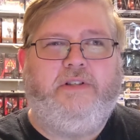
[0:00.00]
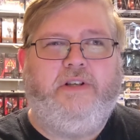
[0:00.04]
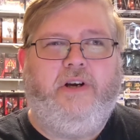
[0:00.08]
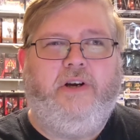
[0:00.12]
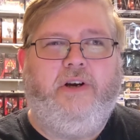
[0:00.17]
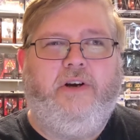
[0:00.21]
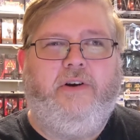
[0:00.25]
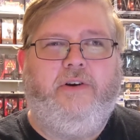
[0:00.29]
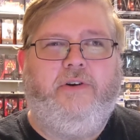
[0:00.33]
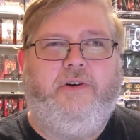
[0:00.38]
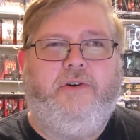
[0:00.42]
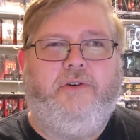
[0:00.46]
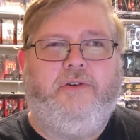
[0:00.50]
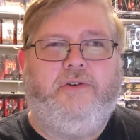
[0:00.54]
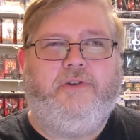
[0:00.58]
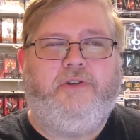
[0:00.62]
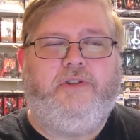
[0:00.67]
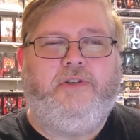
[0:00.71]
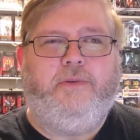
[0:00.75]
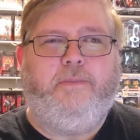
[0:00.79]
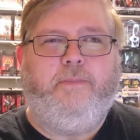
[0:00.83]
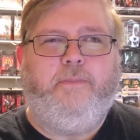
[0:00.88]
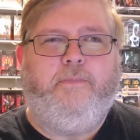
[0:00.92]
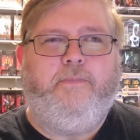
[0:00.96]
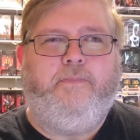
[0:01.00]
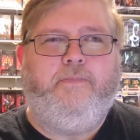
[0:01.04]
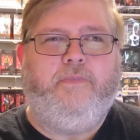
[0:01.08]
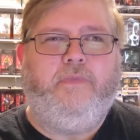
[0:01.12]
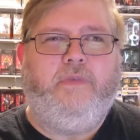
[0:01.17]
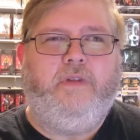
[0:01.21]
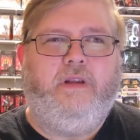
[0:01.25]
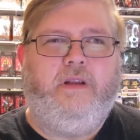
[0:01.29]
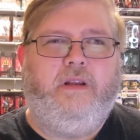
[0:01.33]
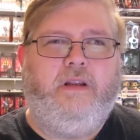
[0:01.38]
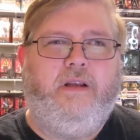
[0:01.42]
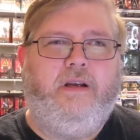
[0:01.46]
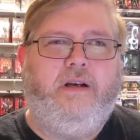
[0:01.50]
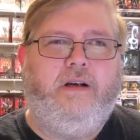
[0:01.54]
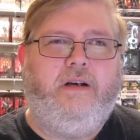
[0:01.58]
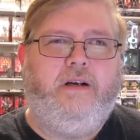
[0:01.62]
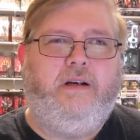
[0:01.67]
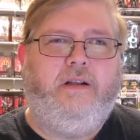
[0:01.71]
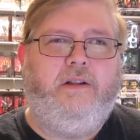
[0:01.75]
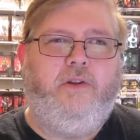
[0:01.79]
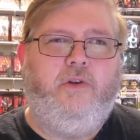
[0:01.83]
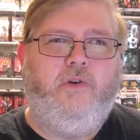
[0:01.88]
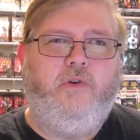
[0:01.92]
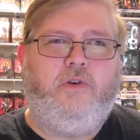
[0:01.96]
and girls.
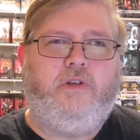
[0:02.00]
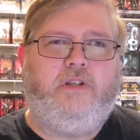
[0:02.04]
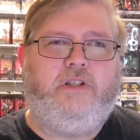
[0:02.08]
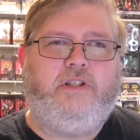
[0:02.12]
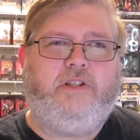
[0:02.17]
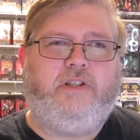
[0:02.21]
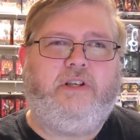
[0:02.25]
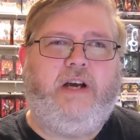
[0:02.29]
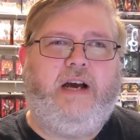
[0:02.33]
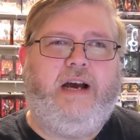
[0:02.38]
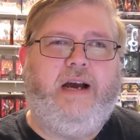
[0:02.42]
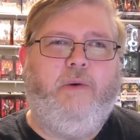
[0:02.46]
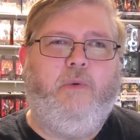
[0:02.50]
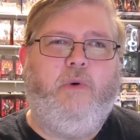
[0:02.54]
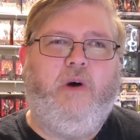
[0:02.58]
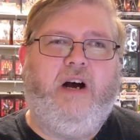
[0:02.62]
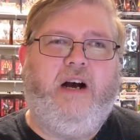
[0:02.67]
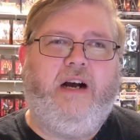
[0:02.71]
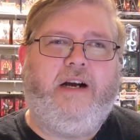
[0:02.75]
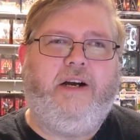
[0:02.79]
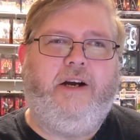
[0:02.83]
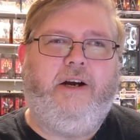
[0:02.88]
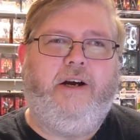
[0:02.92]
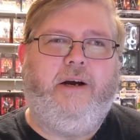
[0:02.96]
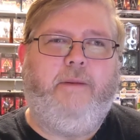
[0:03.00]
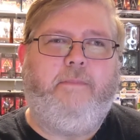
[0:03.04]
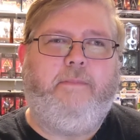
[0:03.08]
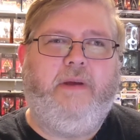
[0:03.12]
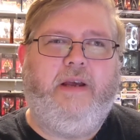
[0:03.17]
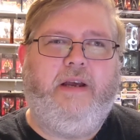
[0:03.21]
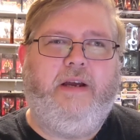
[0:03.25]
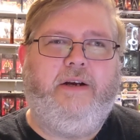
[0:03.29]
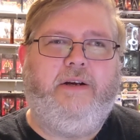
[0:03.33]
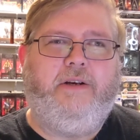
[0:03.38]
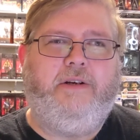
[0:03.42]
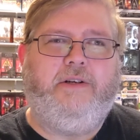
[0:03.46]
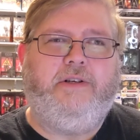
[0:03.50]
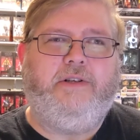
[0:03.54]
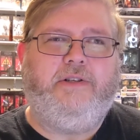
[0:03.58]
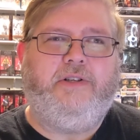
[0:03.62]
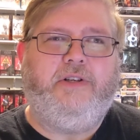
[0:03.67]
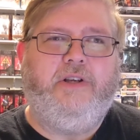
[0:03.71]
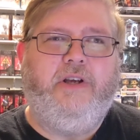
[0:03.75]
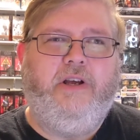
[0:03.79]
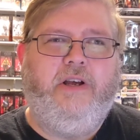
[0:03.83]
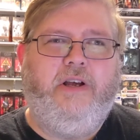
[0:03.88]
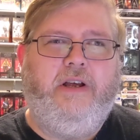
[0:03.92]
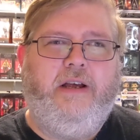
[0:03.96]
Luke Skywalker
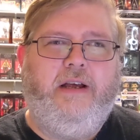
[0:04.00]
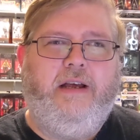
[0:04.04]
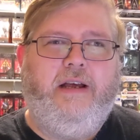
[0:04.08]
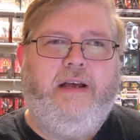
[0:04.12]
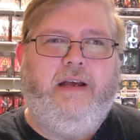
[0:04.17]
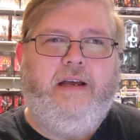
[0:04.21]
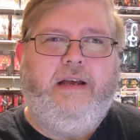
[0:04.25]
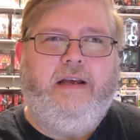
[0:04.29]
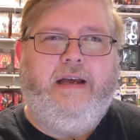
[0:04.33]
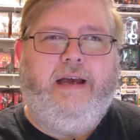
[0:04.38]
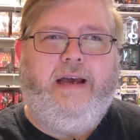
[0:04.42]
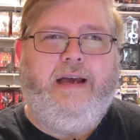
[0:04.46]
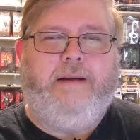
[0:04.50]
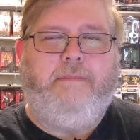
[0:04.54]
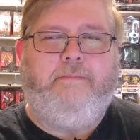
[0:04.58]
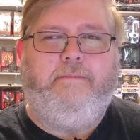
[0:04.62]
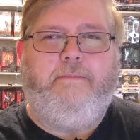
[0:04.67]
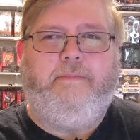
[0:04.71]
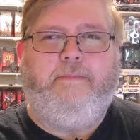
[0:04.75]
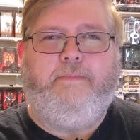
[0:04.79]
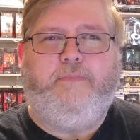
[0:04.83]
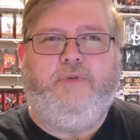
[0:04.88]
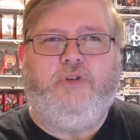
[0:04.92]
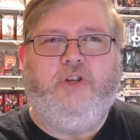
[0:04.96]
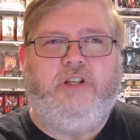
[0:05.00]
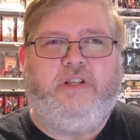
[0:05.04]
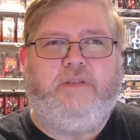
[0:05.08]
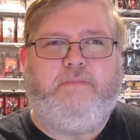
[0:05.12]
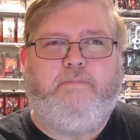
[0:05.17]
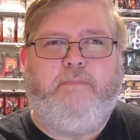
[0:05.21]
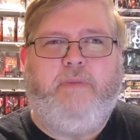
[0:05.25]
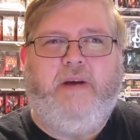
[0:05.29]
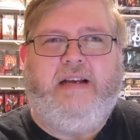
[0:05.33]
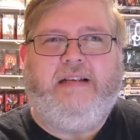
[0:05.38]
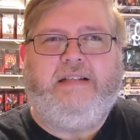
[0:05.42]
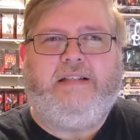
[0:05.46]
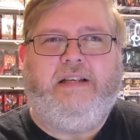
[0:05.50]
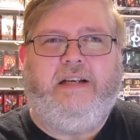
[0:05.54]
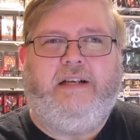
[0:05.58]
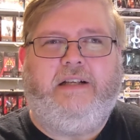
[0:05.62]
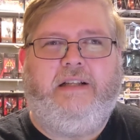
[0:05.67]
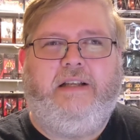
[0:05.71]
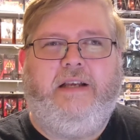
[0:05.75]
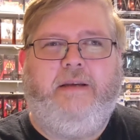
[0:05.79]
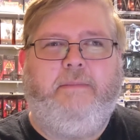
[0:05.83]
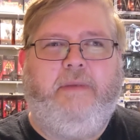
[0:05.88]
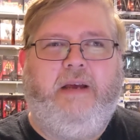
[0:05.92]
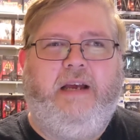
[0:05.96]
appears and just
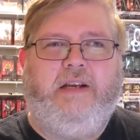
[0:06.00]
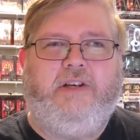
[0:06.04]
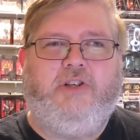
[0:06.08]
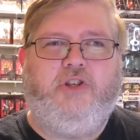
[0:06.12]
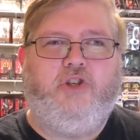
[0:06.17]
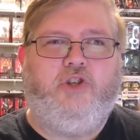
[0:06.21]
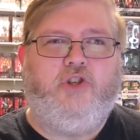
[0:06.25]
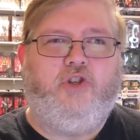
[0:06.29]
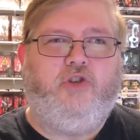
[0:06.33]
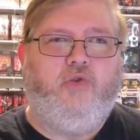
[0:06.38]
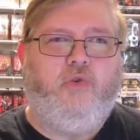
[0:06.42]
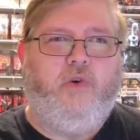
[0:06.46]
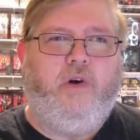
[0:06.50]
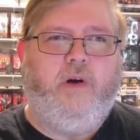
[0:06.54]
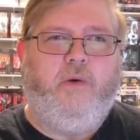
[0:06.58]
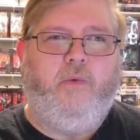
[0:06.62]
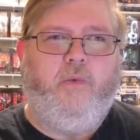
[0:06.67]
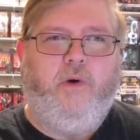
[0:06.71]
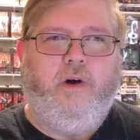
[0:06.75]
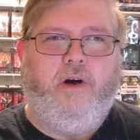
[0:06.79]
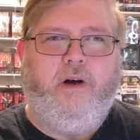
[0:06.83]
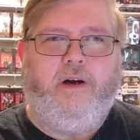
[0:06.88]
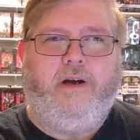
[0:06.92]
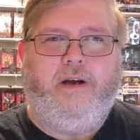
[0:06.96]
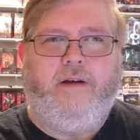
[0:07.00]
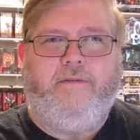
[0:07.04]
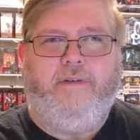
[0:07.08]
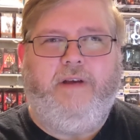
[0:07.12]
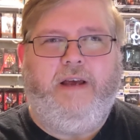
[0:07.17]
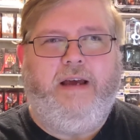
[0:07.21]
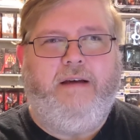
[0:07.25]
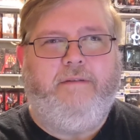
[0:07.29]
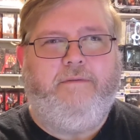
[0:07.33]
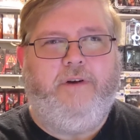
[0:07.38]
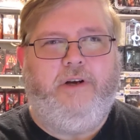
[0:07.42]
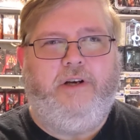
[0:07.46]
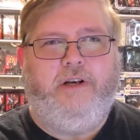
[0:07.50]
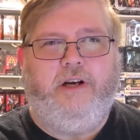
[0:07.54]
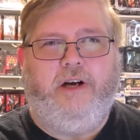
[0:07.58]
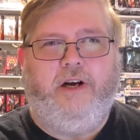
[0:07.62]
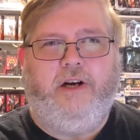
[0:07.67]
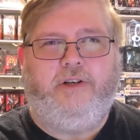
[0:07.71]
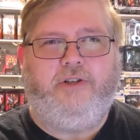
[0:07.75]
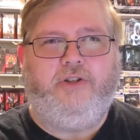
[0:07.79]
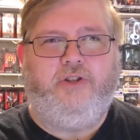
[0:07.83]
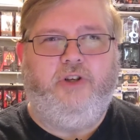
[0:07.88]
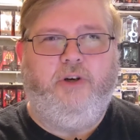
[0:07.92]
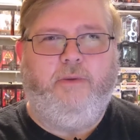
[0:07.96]
basically makes short work of every
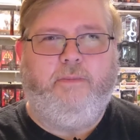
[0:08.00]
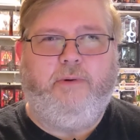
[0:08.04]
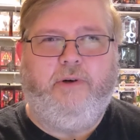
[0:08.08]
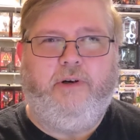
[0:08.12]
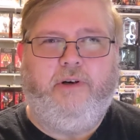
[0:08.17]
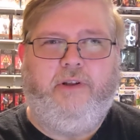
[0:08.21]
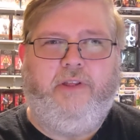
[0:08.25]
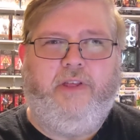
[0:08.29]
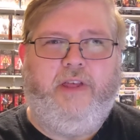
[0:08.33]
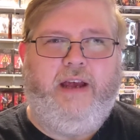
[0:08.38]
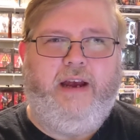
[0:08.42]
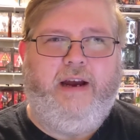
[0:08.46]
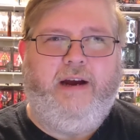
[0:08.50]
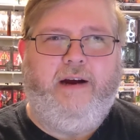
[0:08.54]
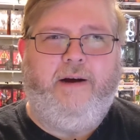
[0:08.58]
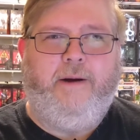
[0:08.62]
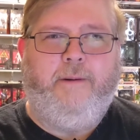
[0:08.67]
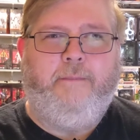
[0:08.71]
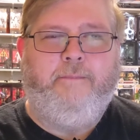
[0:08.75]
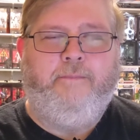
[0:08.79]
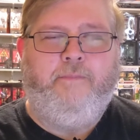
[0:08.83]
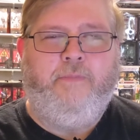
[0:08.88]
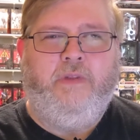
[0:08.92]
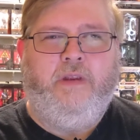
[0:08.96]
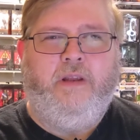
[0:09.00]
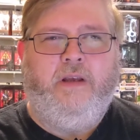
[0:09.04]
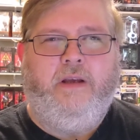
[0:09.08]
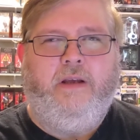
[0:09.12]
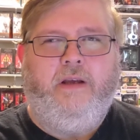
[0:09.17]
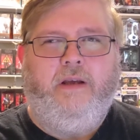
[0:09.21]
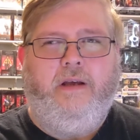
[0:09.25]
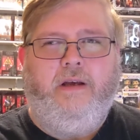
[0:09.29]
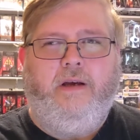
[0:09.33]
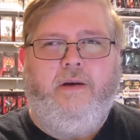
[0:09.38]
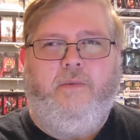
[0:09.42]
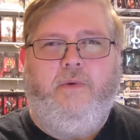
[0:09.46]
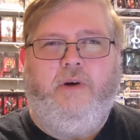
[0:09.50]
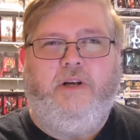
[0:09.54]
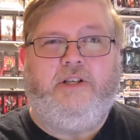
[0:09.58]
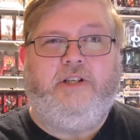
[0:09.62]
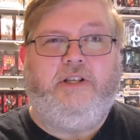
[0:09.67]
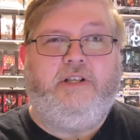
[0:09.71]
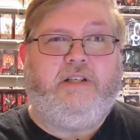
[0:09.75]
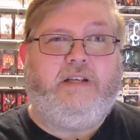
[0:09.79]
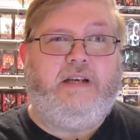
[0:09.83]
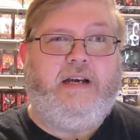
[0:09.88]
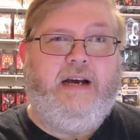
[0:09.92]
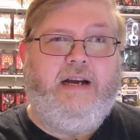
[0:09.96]
dark trooper there,
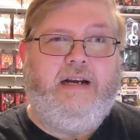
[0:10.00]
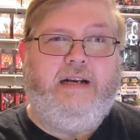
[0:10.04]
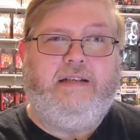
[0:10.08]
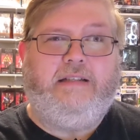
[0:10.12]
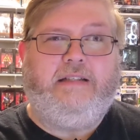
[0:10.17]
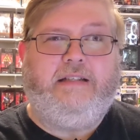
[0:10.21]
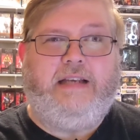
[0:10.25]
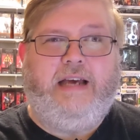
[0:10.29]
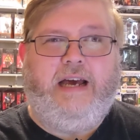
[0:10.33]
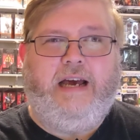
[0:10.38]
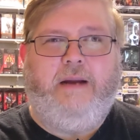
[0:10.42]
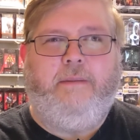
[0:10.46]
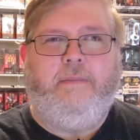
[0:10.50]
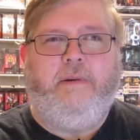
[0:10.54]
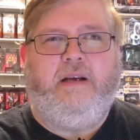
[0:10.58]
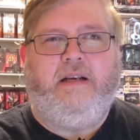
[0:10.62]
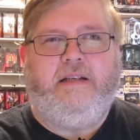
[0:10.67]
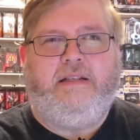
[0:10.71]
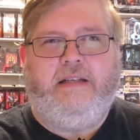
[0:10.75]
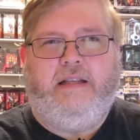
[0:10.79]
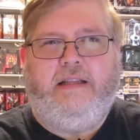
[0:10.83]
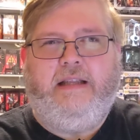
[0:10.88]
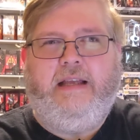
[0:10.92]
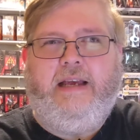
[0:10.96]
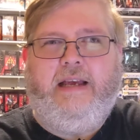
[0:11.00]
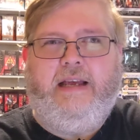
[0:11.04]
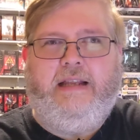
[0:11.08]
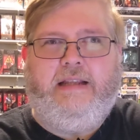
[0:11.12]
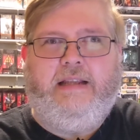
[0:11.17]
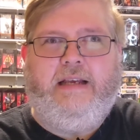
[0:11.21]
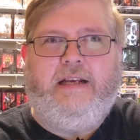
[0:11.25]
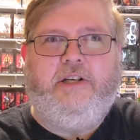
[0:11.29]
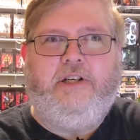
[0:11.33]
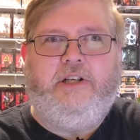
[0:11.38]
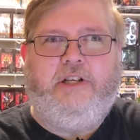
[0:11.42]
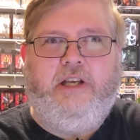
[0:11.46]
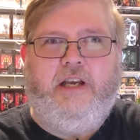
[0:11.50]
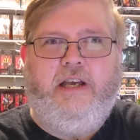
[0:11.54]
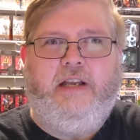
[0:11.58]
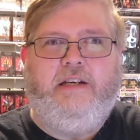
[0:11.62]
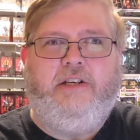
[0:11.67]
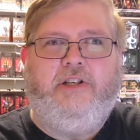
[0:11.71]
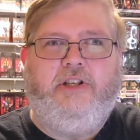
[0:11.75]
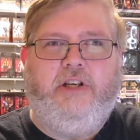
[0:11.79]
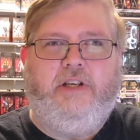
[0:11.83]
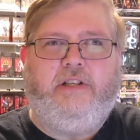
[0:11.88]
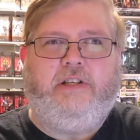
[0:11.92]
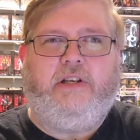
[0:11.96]
which is kind of sad because in the end they
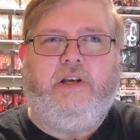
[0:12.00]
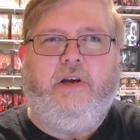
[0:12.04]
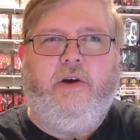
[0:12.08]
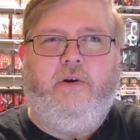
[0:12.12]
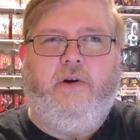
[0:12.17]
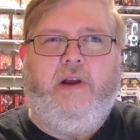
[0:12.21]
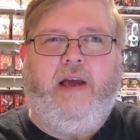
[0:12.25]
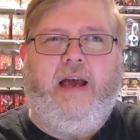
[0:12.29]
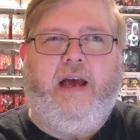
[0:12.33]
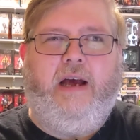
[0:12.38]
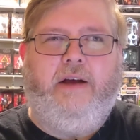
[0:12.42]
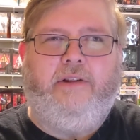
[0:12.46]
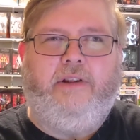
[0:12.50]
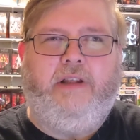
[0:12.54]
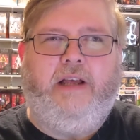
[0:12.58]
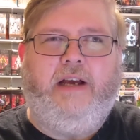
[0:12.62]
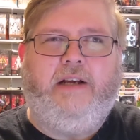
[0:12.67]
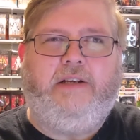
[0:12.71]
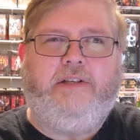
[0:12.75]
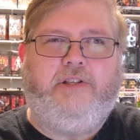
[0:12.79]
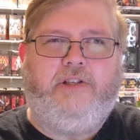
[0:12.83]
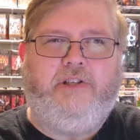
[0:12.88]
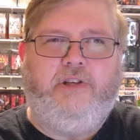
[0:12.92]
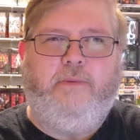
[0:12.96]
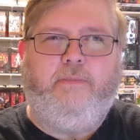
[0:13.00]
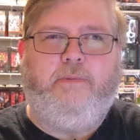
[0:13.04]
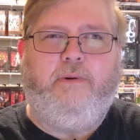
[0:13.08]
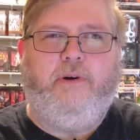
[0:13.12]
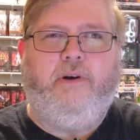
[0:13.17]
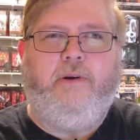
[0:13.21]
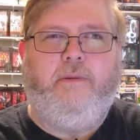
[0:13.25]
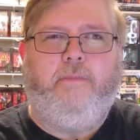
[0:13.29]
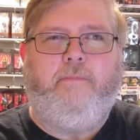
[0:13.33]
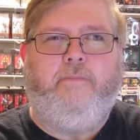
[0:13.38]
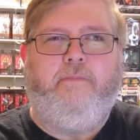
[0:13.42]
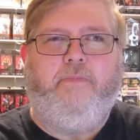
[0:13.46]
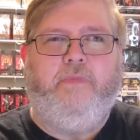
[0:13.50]
did just go down like super